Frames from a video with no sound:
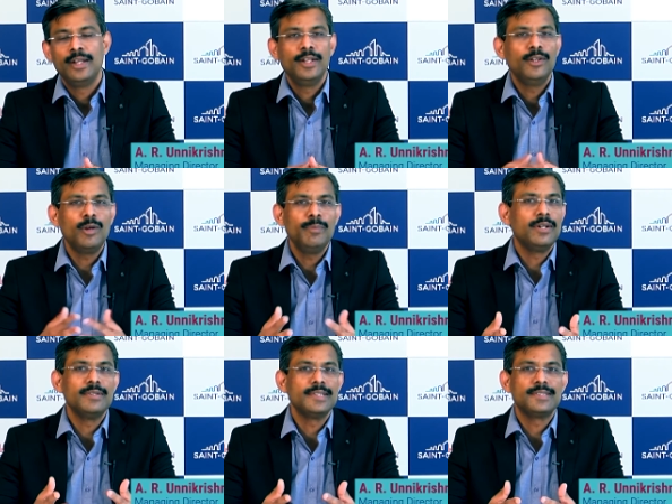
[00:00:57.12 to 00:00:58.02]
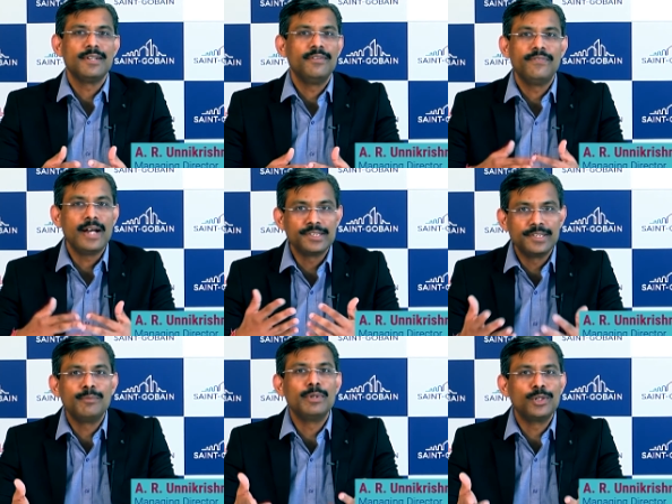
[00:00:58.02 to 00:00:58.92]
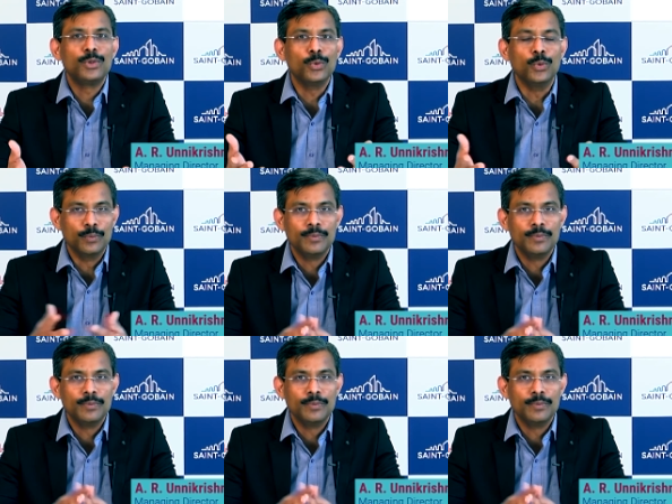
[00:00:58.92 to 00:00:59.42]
Not because it's fashionable to do.